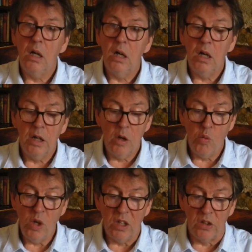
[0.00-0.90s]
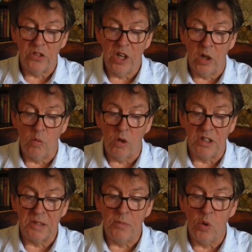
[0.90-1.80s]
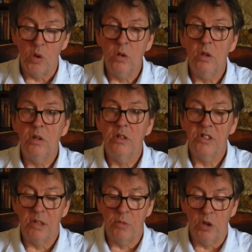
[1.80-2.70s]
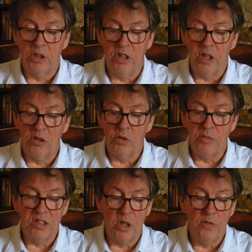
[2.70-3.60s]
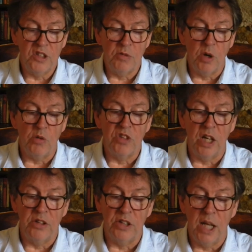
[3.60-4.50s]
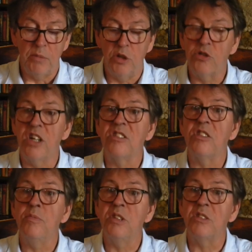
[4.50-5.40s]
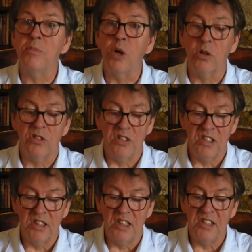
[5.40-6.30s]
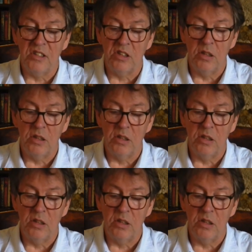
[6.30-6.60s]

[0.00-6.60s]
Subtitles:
"And I will tell what's more," said Monty Egg to himself as he wrote down the name and address of Mr. Proctor's solicitor.